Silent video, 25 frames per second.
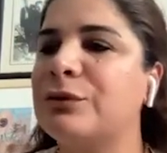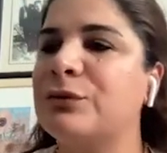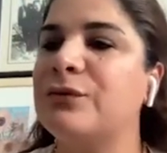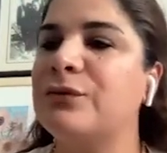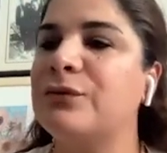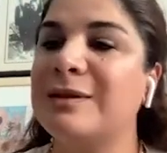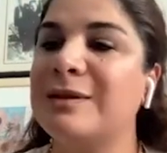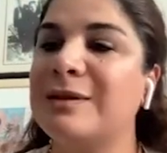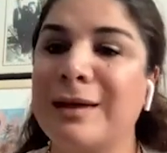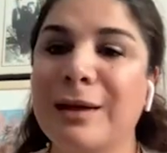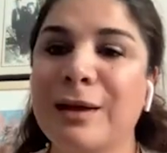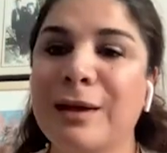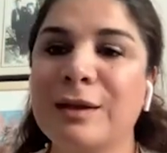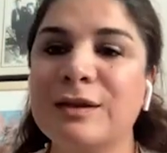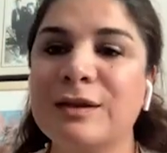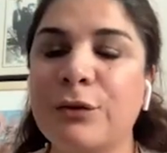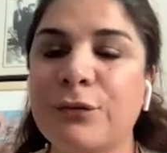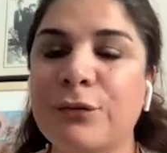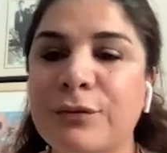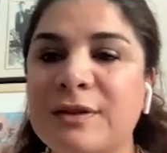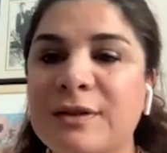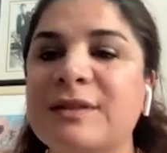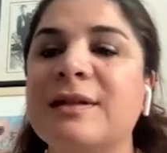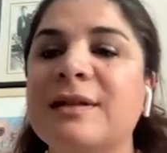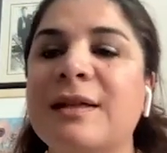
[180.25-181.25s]
with
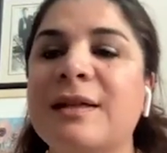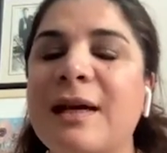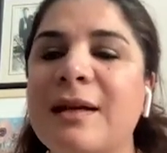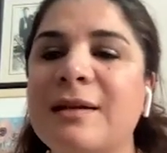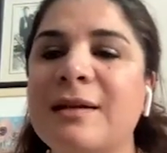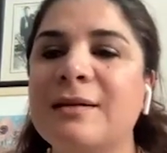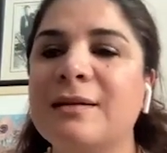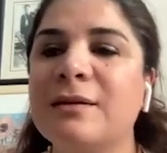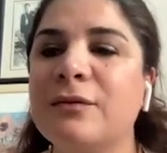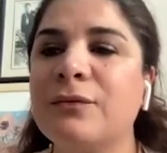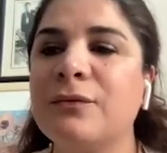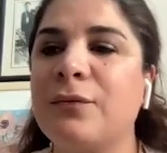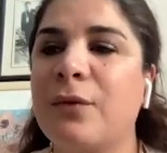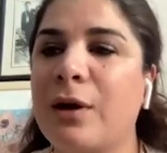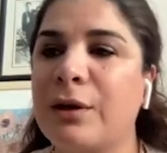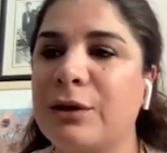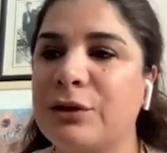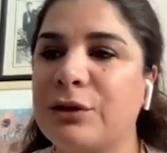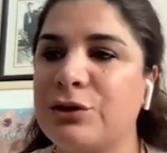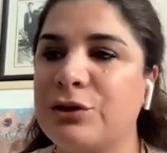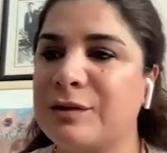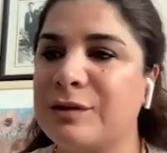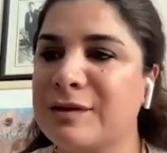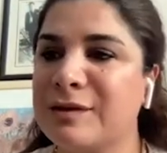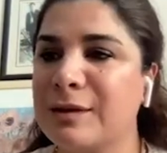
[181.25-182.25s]
sophisticated
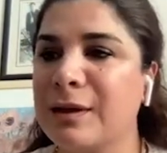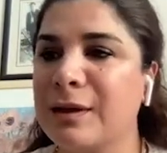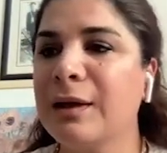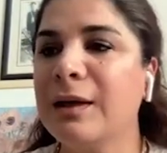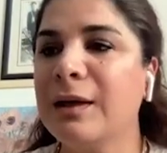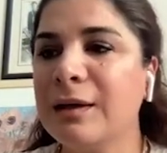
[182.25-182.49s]
functions.